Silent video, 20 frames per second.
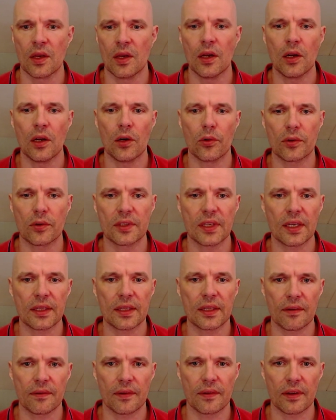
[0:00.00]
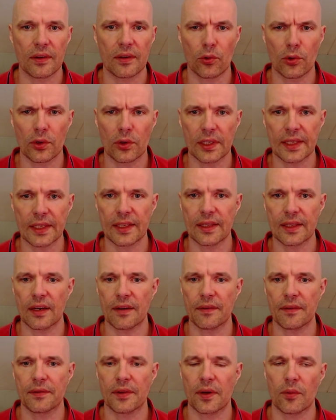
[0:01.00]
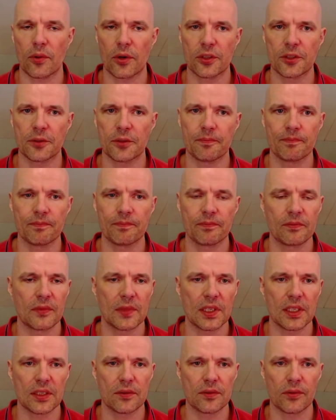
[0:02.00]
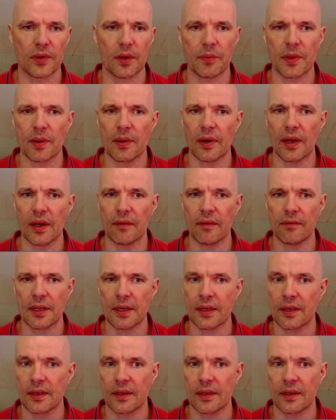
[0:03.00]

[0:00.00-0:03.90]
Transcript: looked at it afterwards. This would have been lovely.